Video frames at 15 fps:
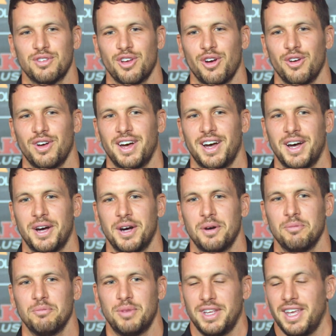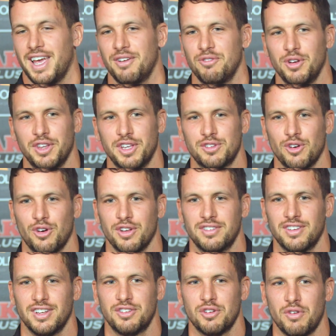So, really
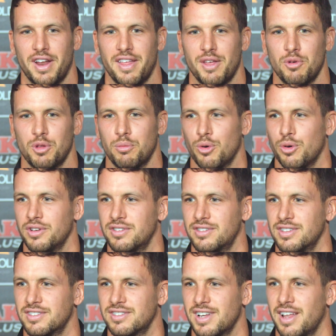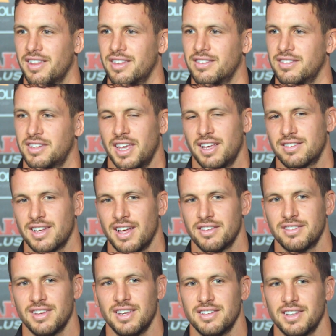excited to run out there with the boys and kick start
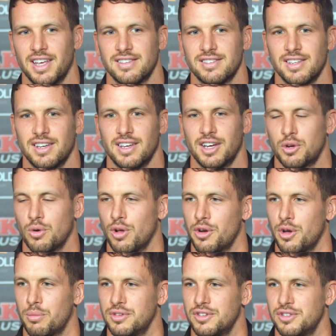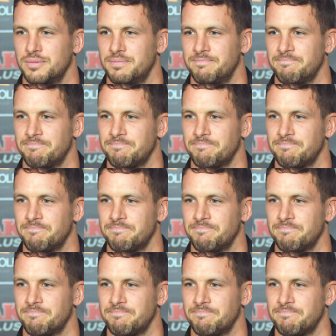the season against a quality opposition.